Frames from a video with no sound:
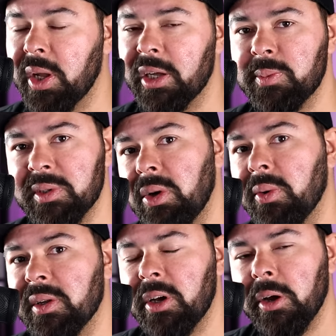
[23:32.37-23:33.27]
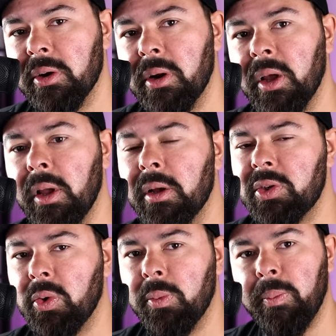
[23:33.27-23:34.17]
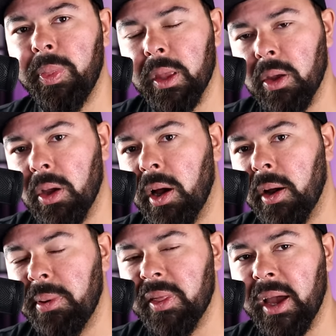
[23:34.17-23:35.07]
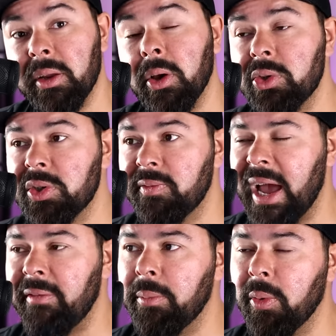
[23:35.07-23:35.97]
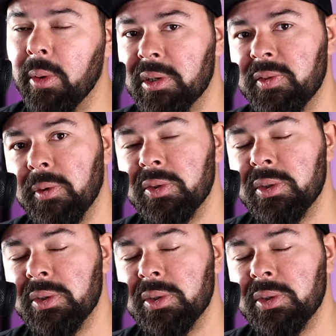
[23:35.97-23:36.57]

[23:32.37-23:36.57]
Then Esposito gets hired to be the head coach of Davenport and